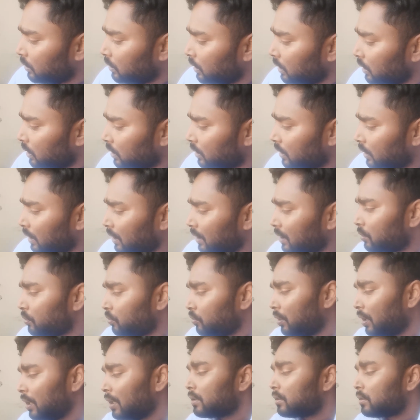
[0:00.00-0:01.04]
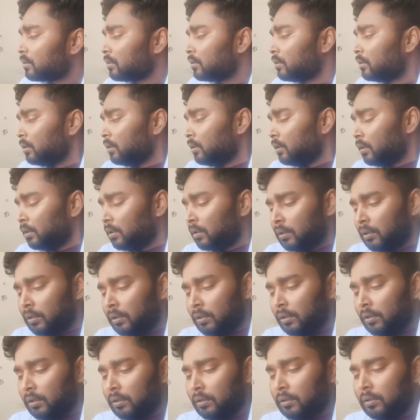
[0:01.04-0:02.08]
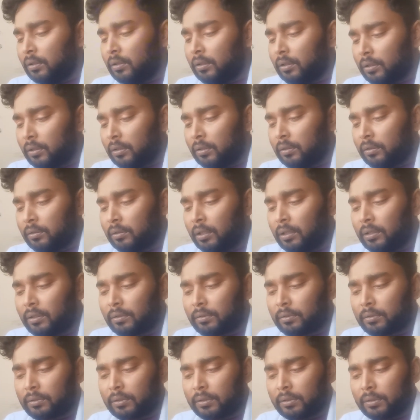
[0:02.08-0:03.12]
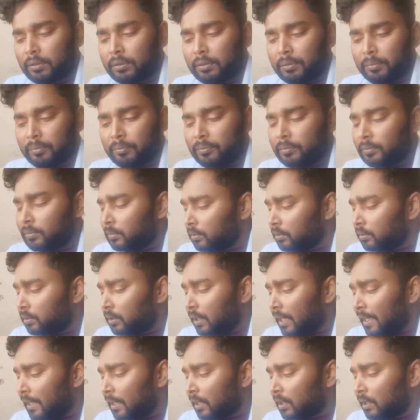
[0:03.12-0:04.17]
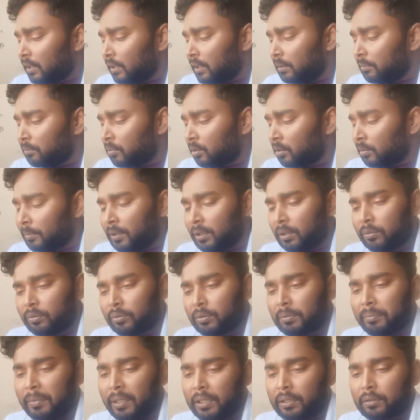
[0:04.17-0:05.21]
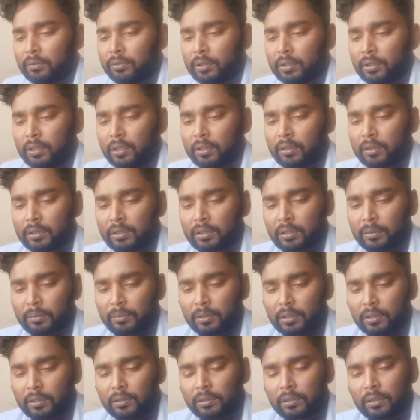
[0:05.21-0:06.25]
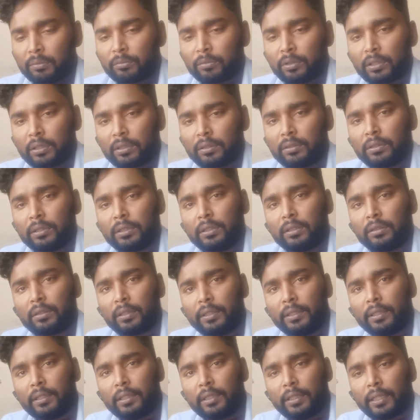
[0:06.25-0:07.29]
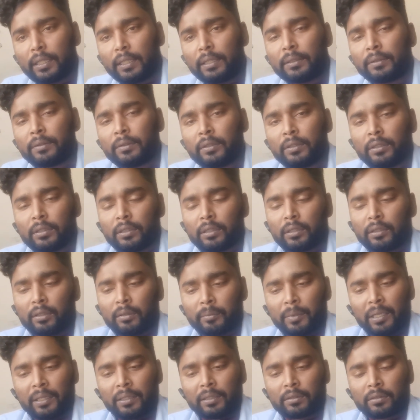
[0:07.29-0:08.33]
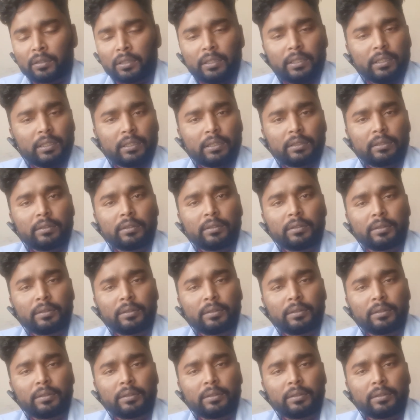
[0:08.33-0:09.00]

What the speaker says: This case was not directly involvement with the customer. Someone in the India, my colleague,